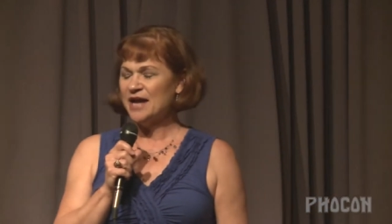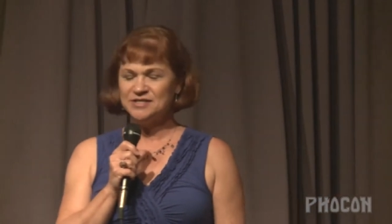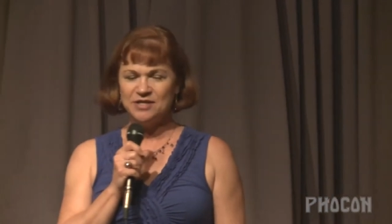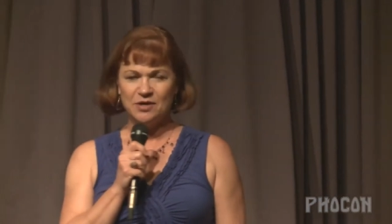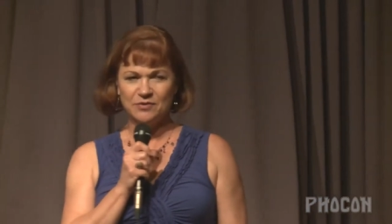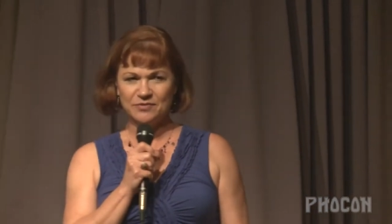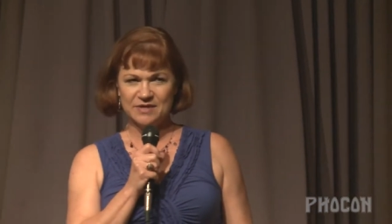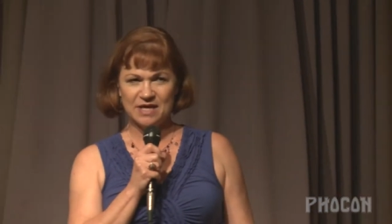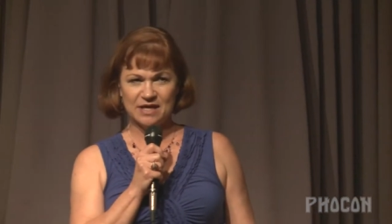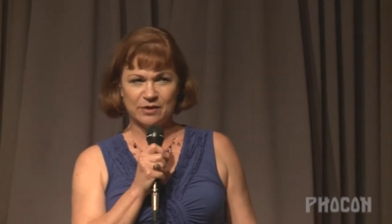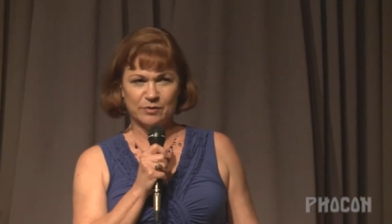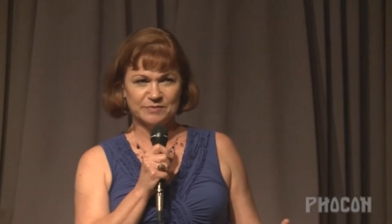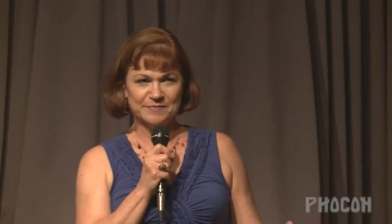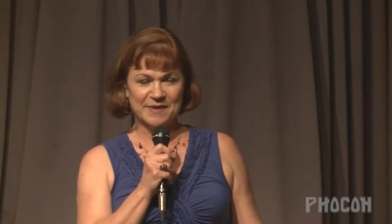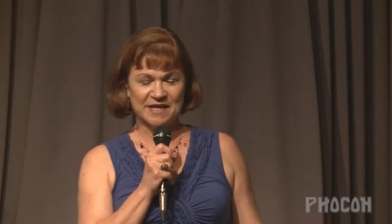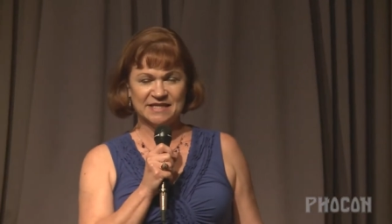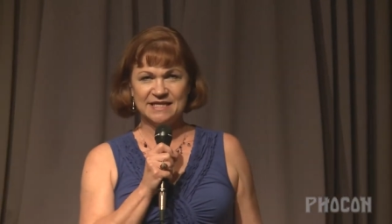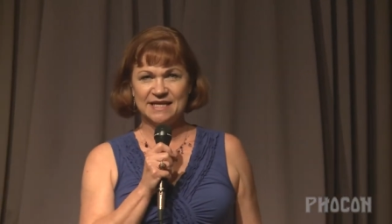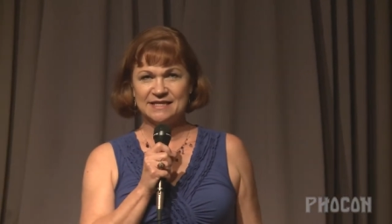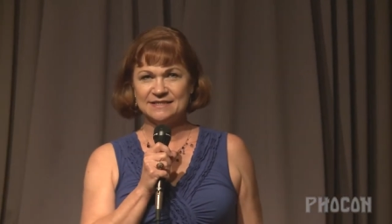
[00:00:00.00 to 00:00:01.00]
I don't think it was
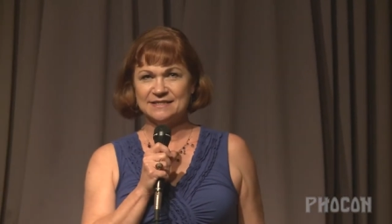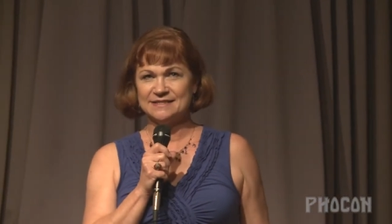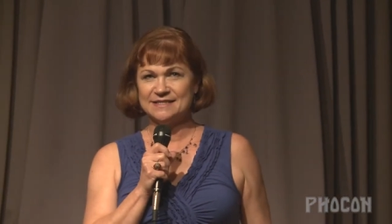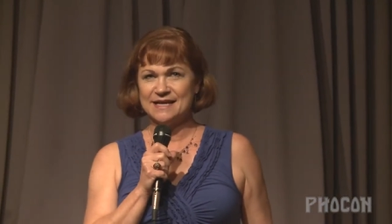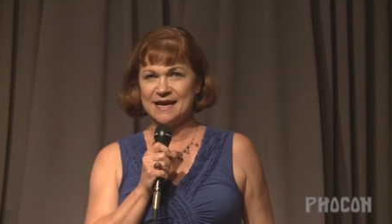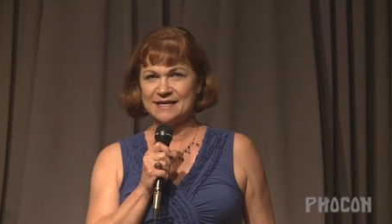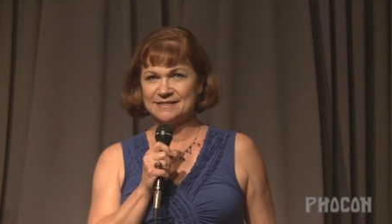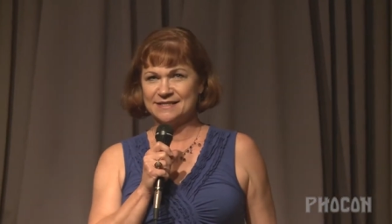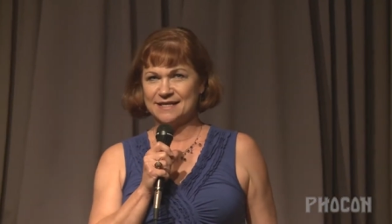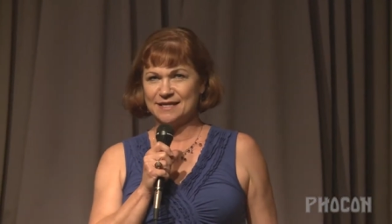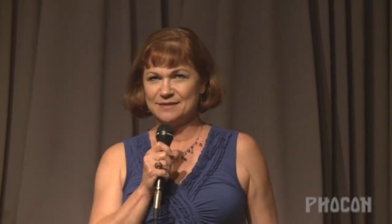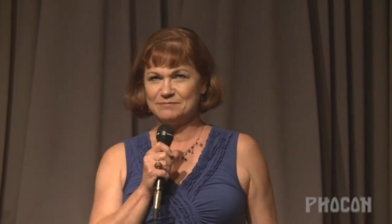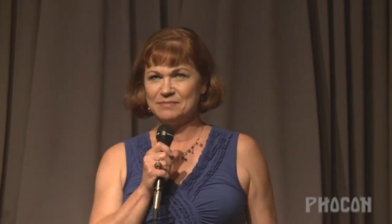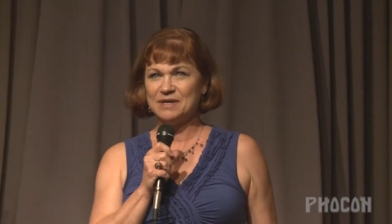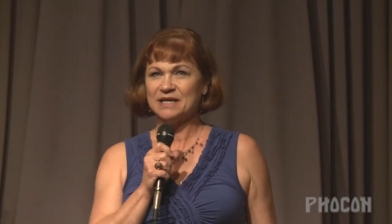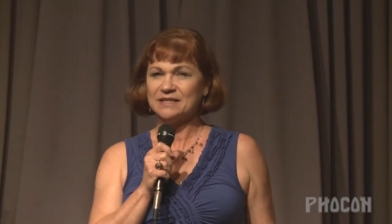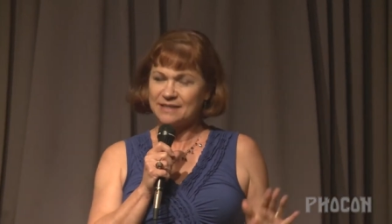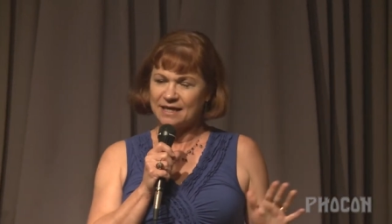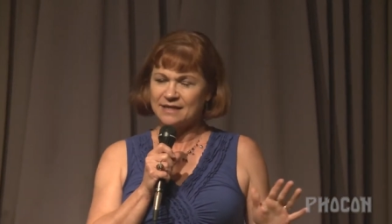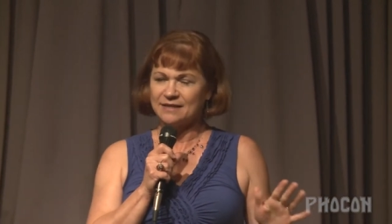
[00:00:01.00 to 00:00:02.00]
my Texas accent,
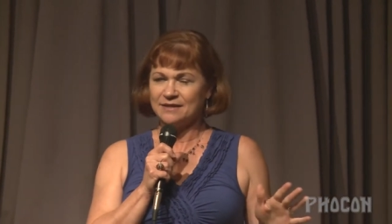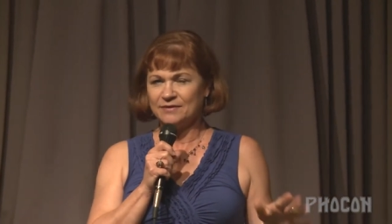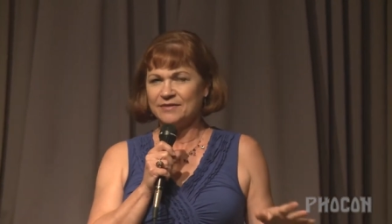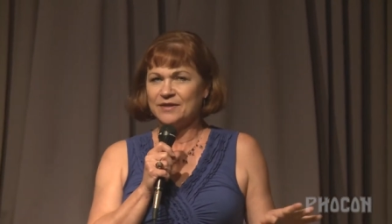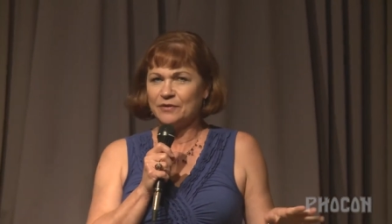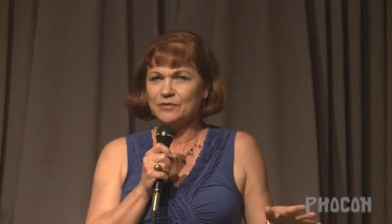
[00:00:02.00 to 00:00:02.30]
but the,